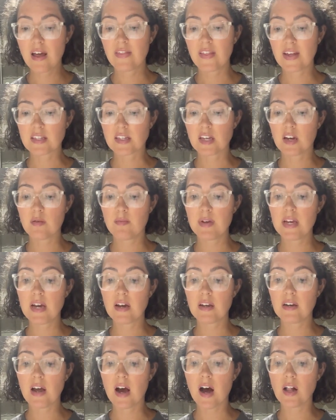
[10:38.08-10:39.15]
That's going to be
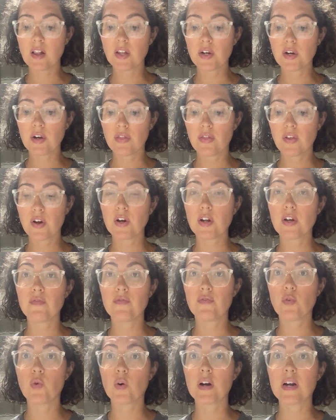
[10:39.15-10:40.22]

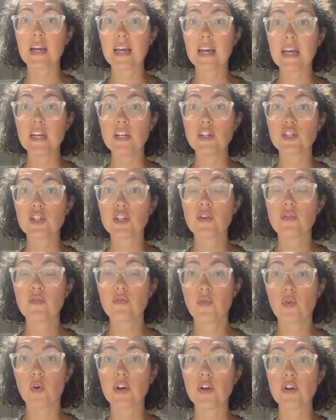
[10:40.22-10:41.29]
$1.34 each
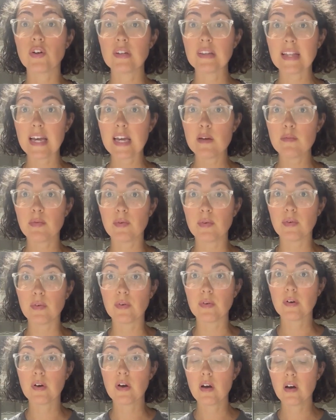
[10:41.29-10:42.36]
for your label.
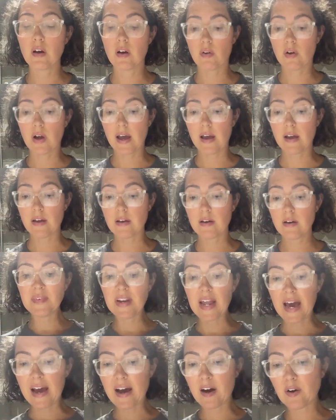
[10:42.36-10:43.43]
Okay.
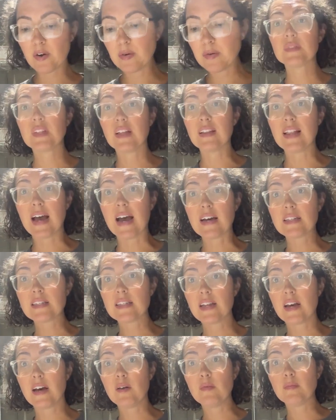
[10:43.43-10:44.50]
Now the last
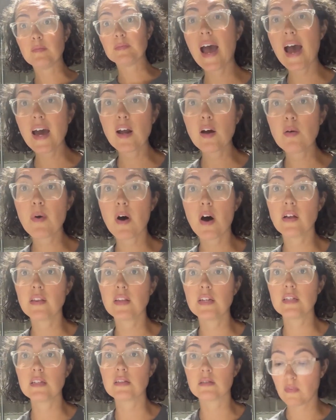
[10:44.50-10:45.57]
step, add up all
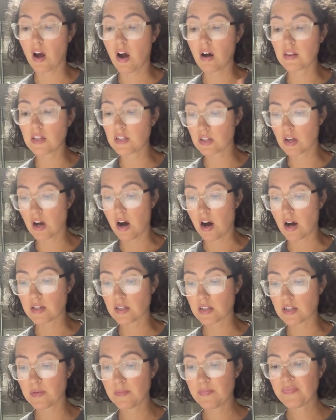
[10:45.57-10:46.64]
these
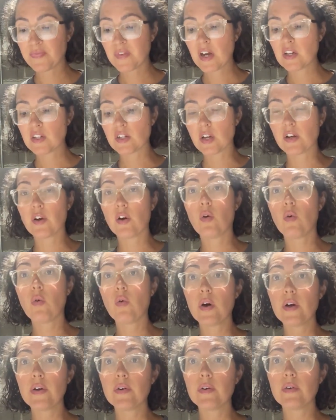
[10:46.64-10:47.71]
costs. So your
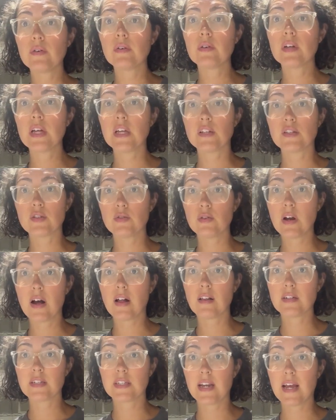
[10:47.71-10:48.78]
oil is
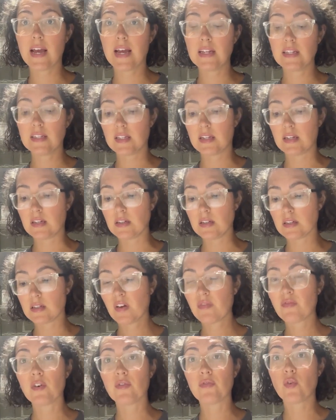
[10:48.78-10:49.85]
$2.08
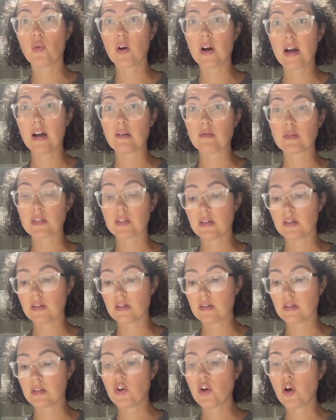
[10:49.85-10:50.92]
for 4
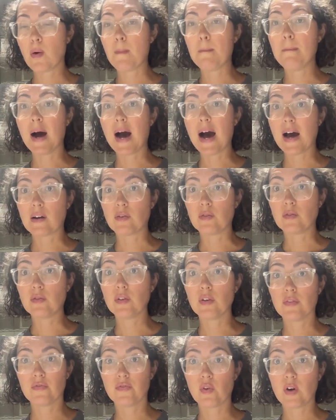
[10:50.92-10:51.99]
ounces. Your bottle,
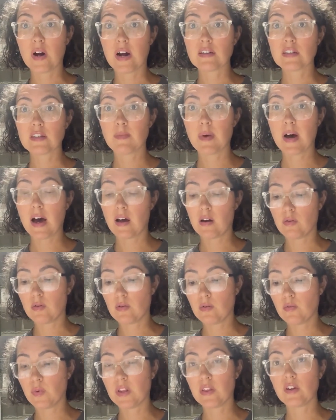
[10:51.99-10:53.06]
your 4-ounce
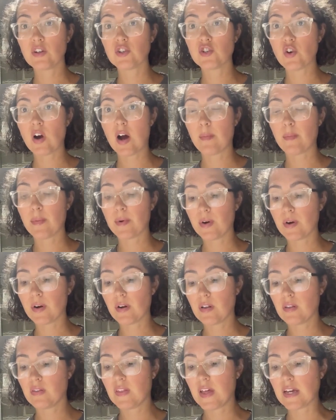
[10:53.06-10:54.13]
bottle with your dropper,
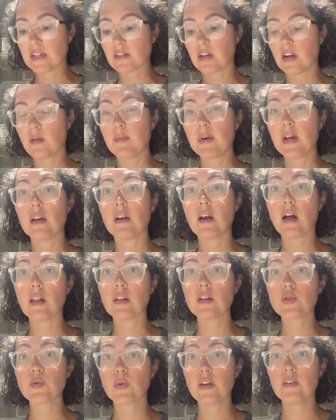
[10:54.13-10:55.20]
that's going to be
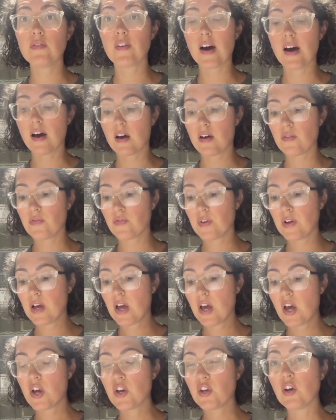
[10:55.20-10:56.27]
$1.25.
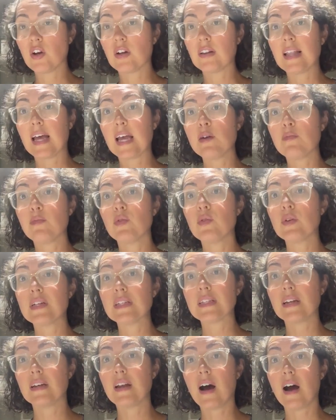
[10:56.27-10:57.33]
Your label is
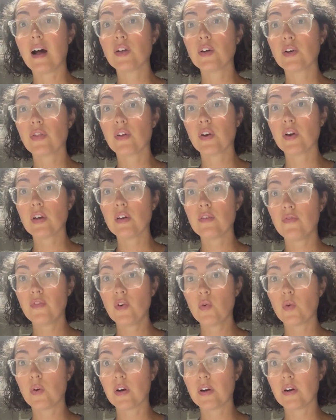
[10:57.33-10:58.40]

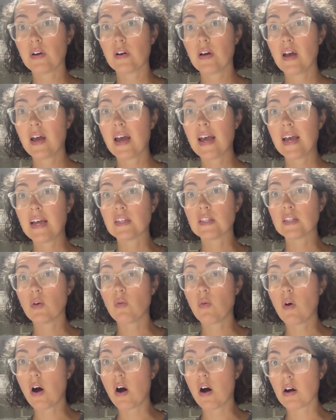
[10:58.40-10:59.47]
$1.34. And
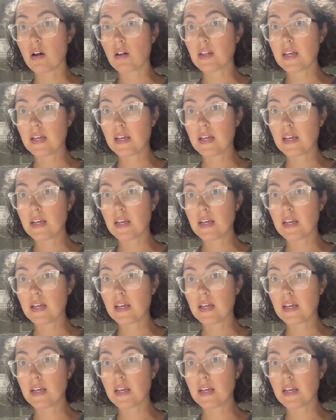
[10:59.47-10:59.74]
so all